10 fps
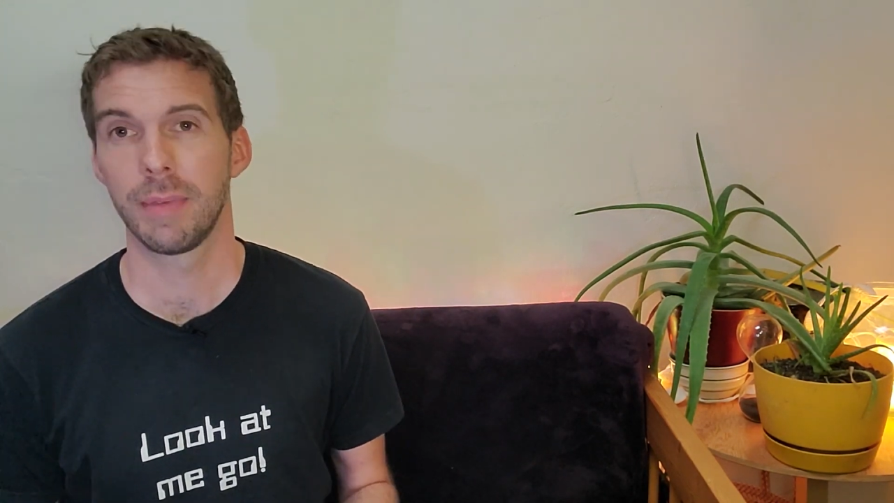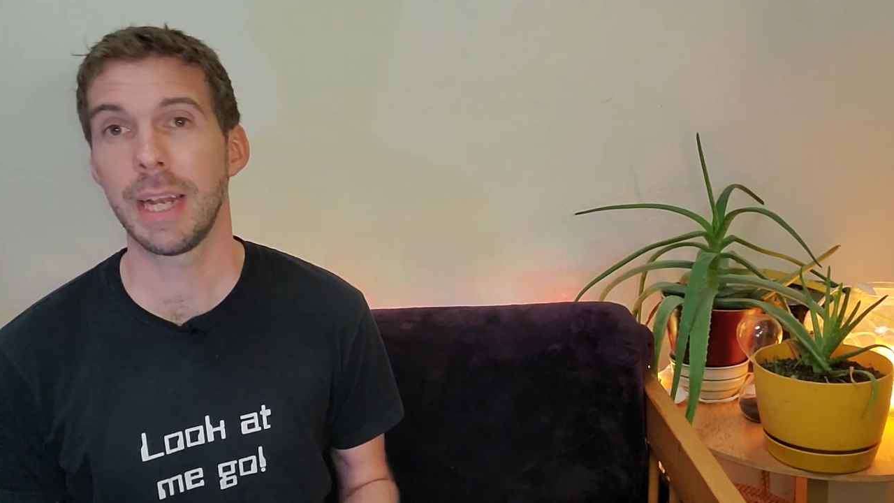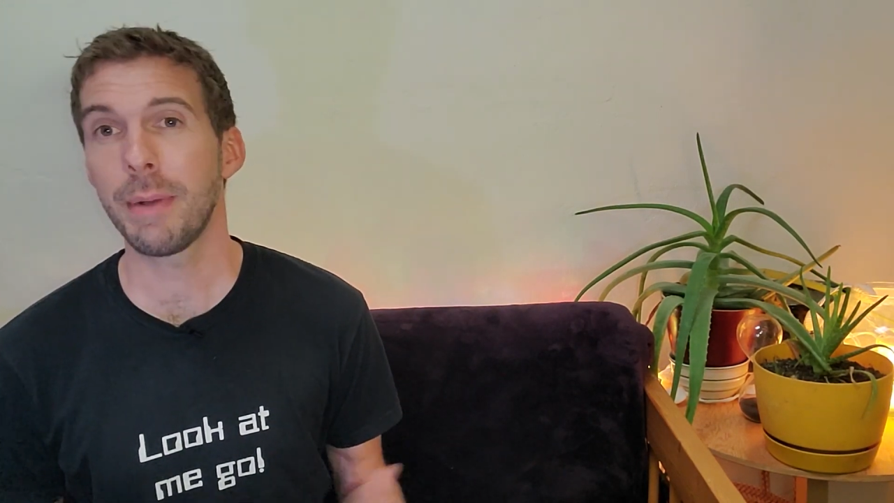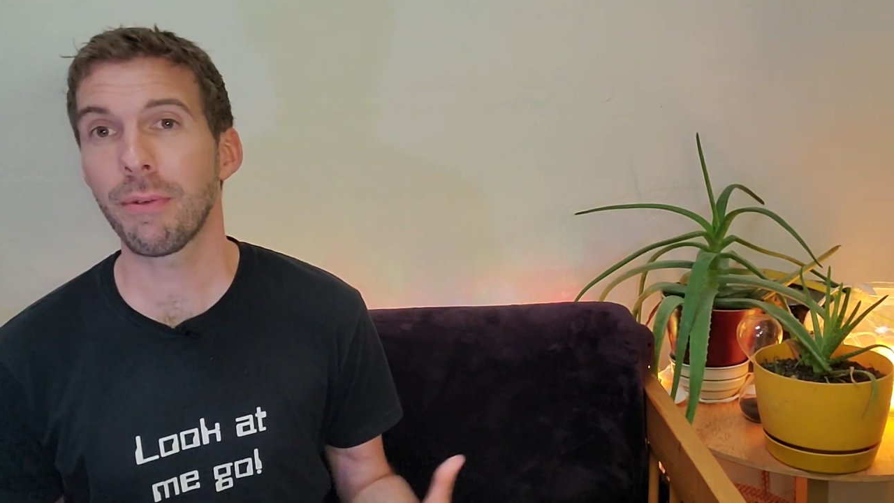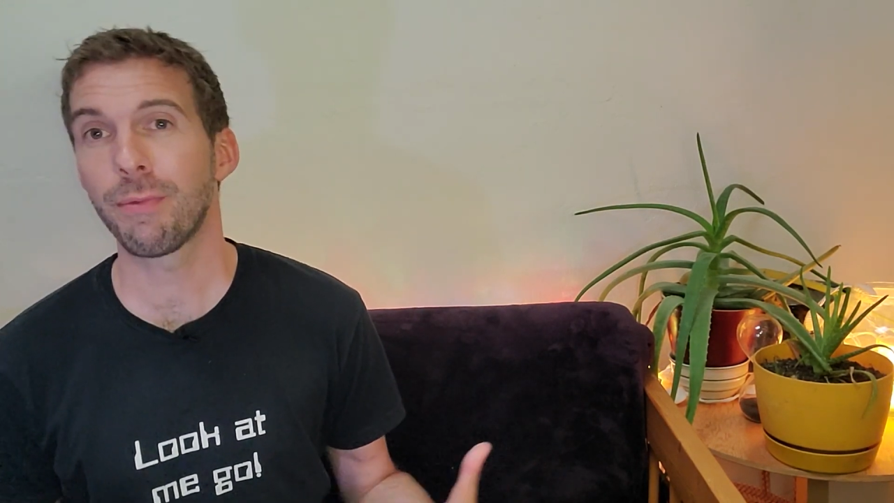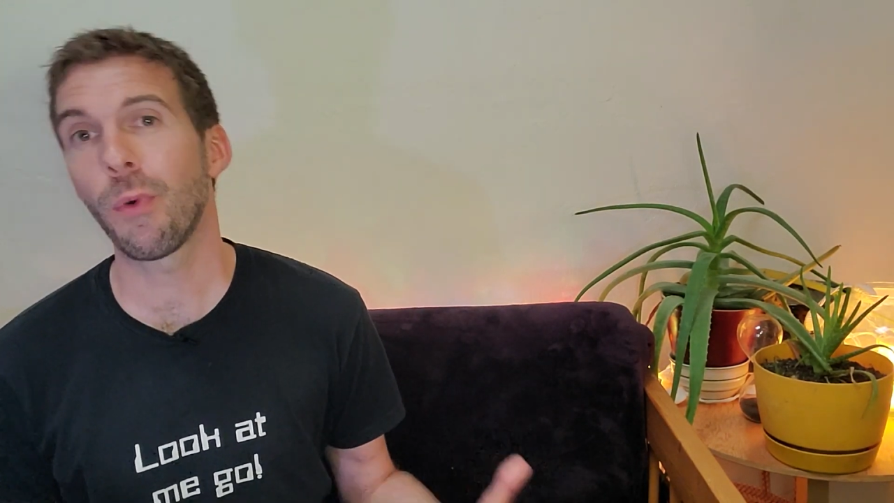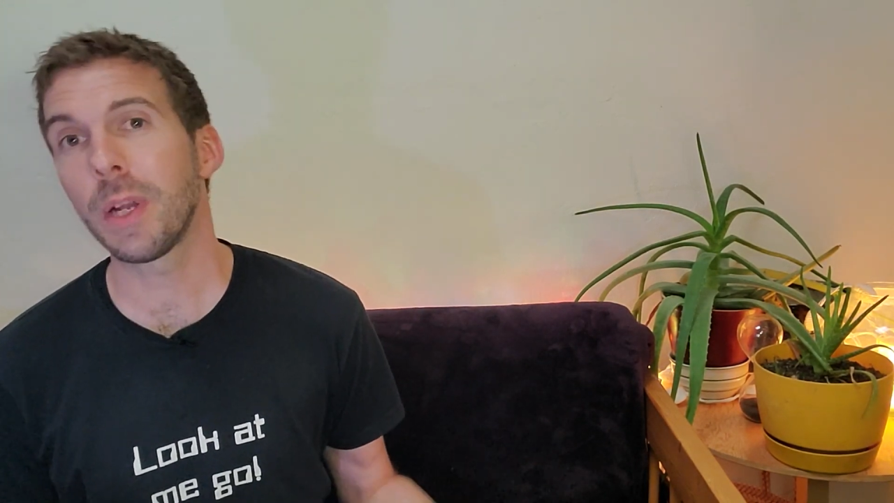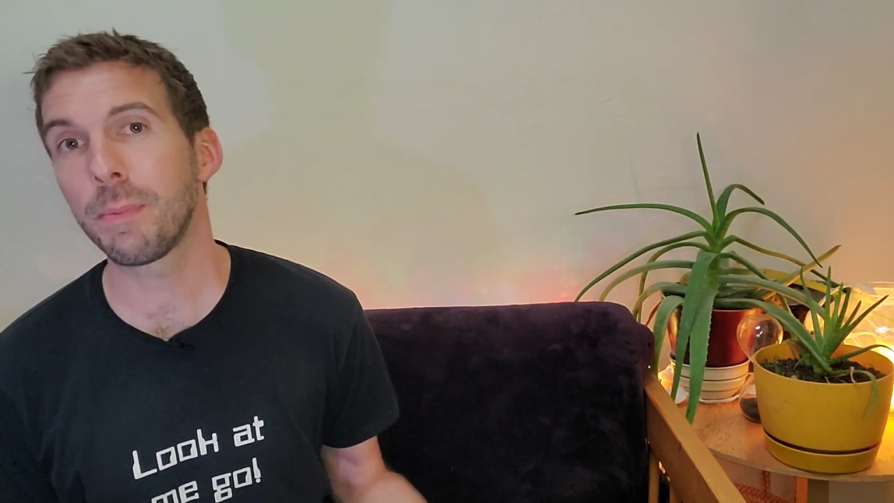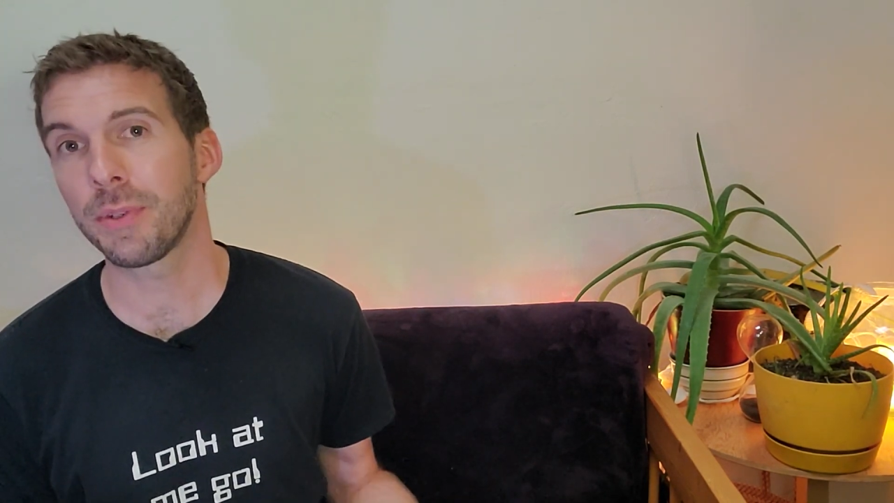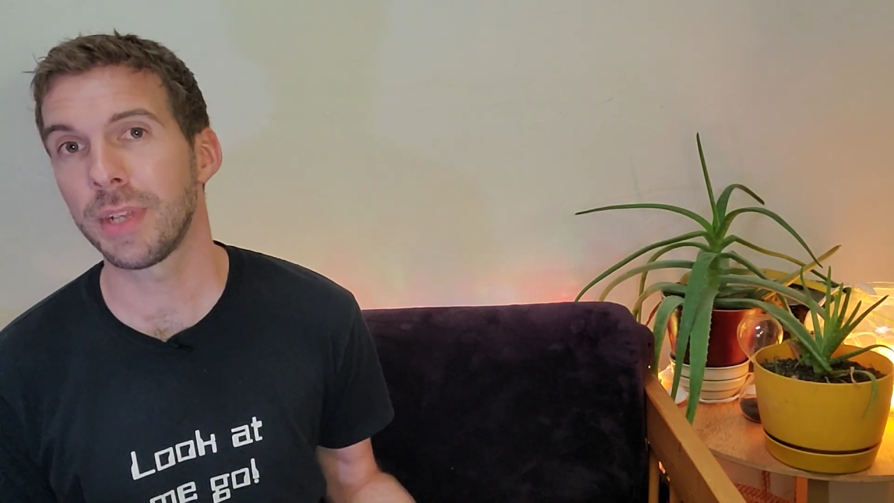and about
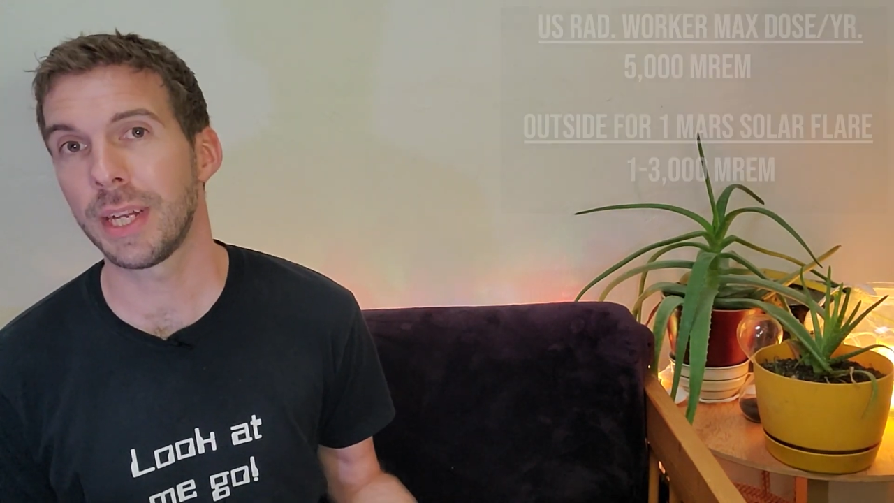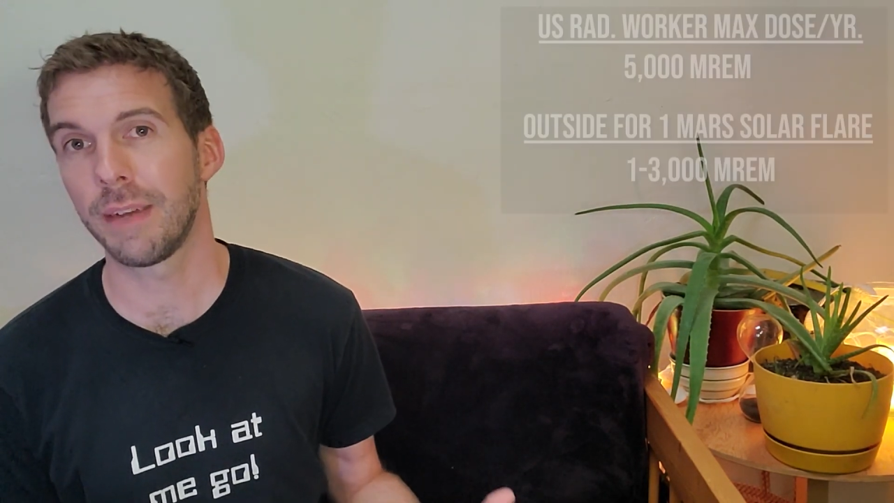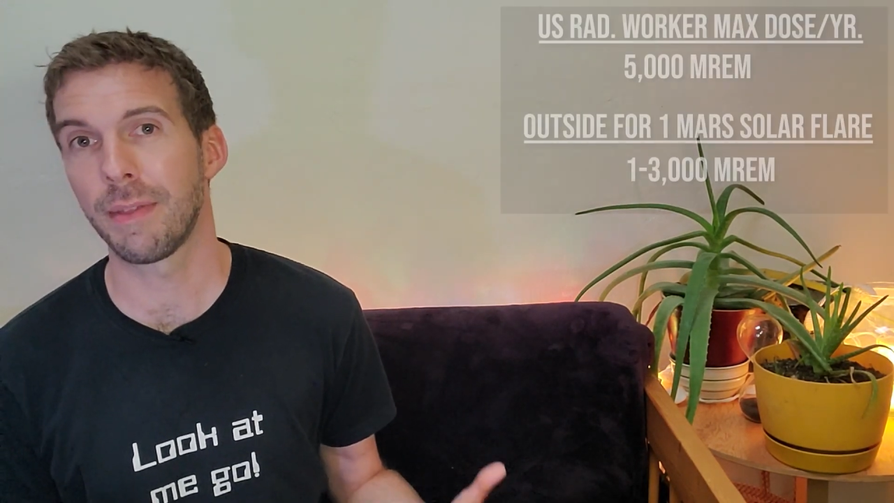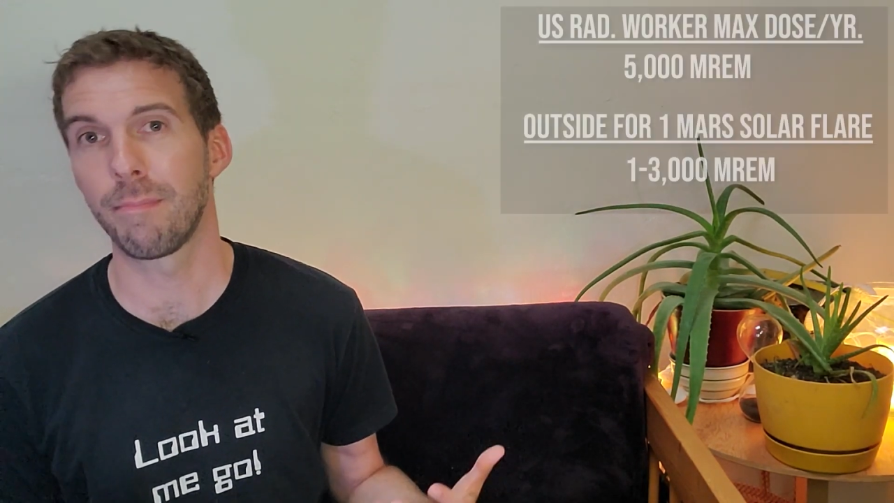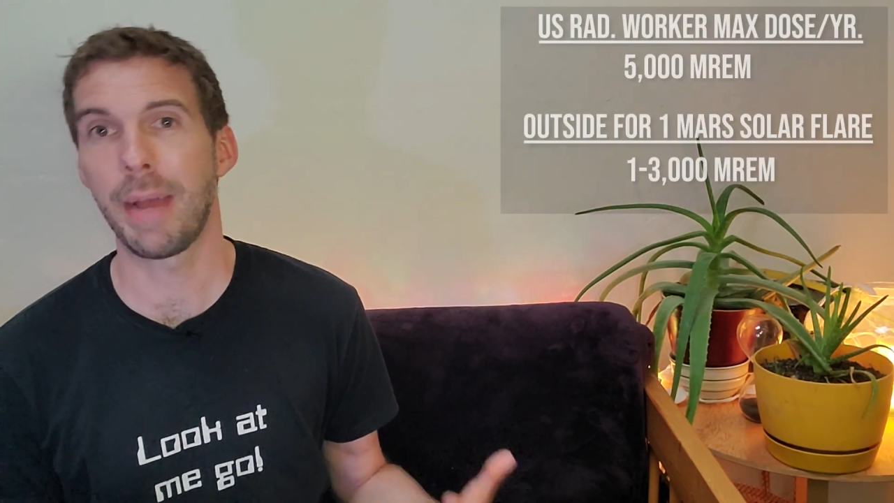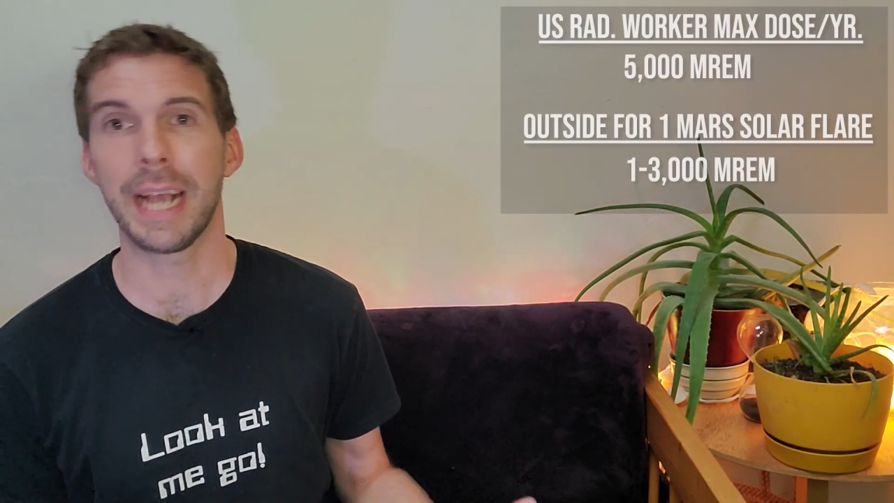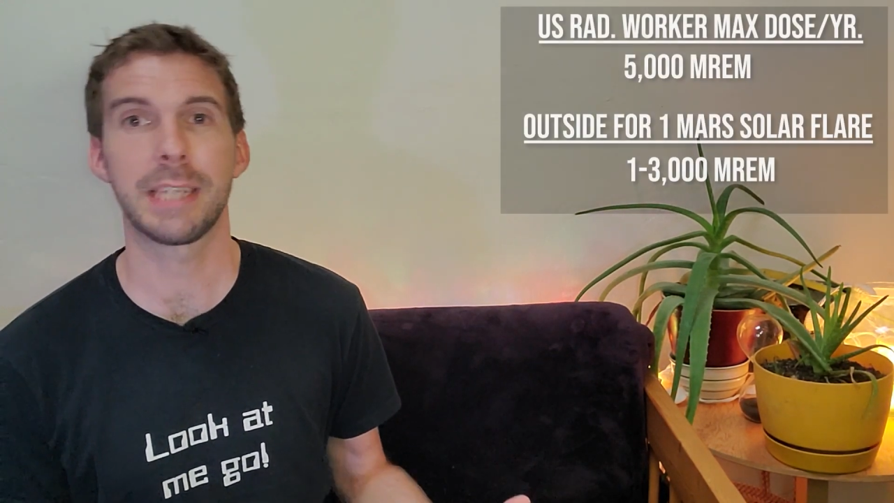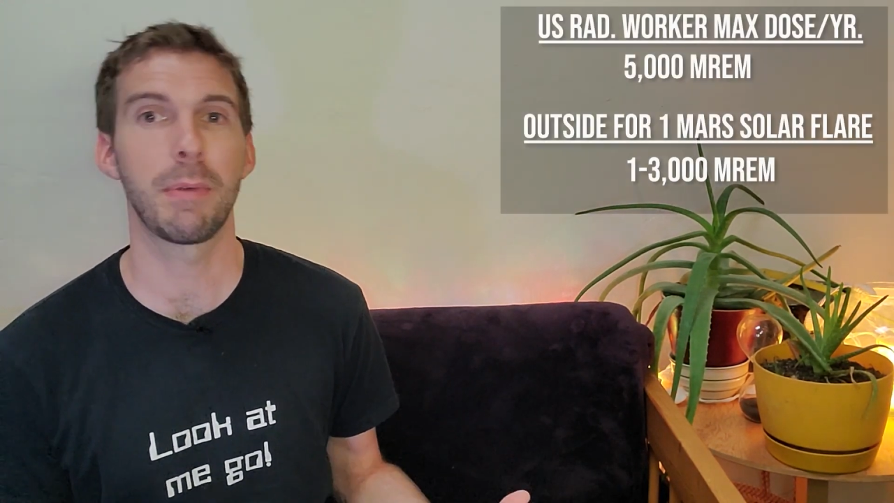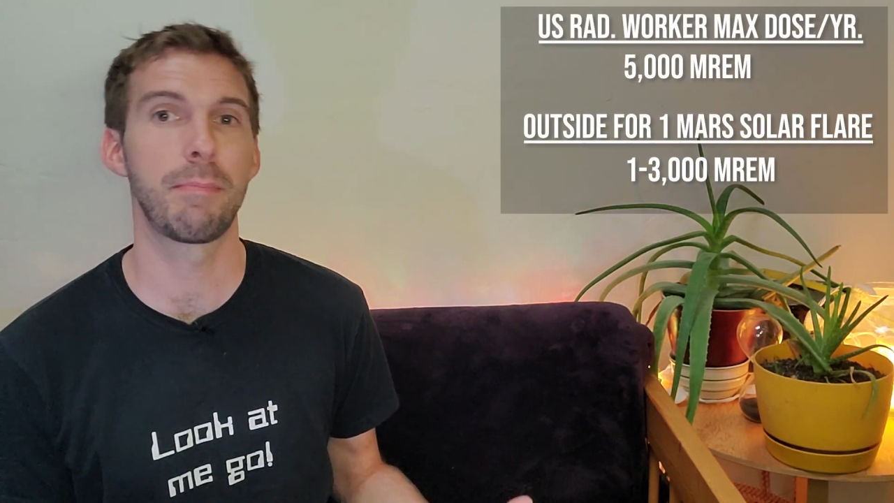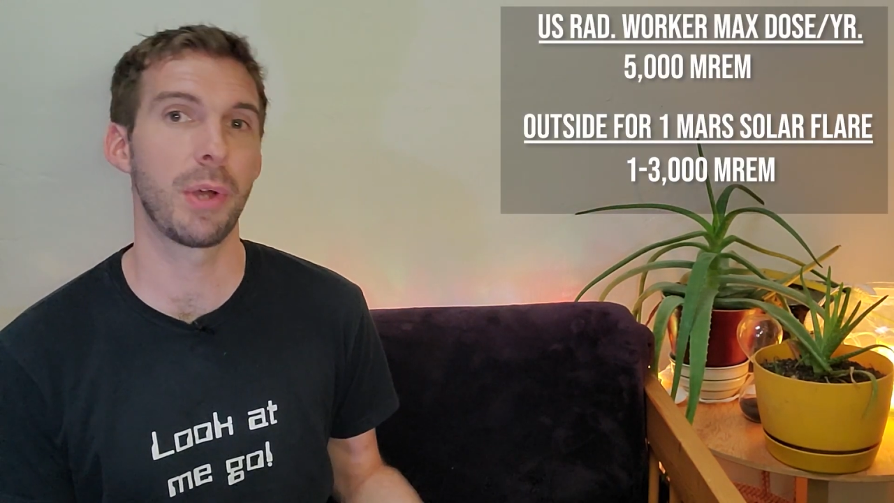40% of the
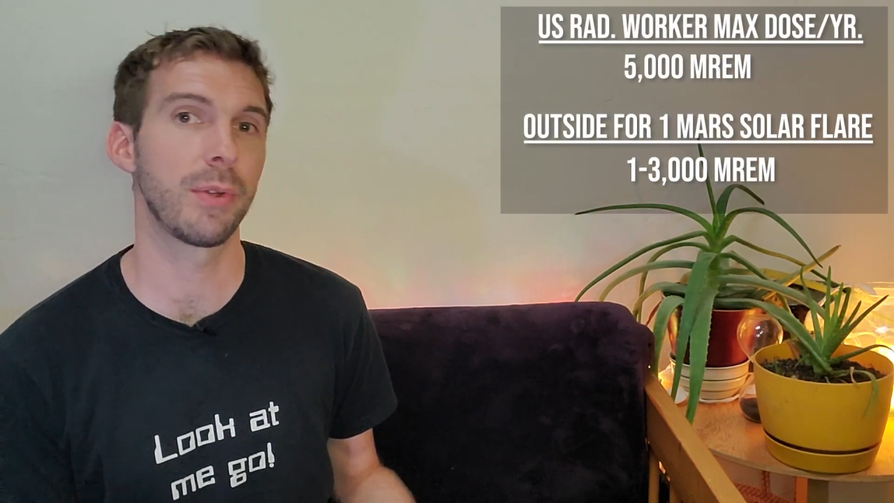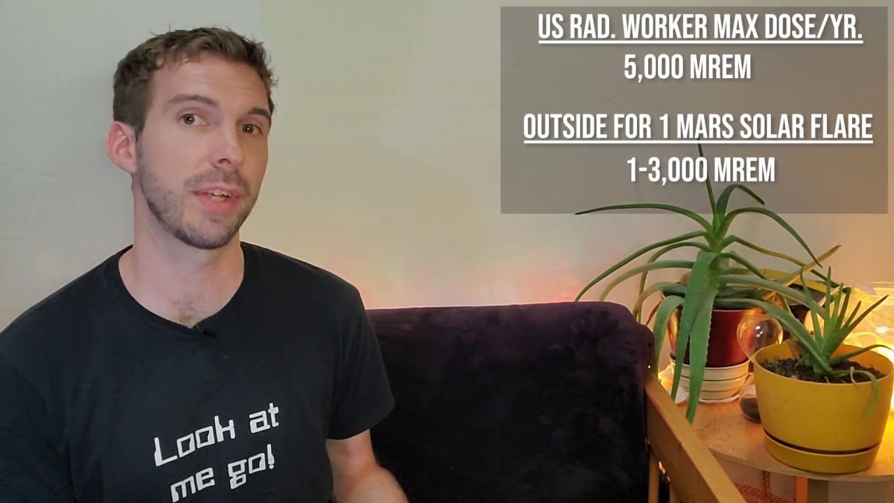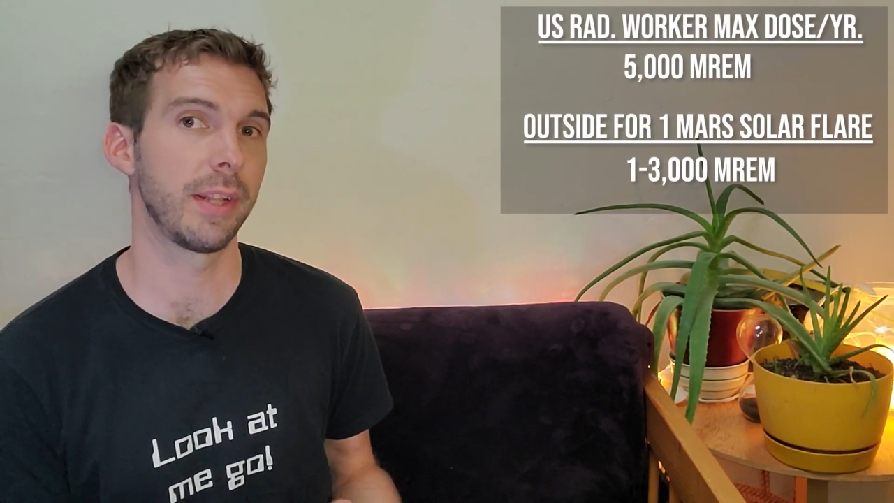maximum dose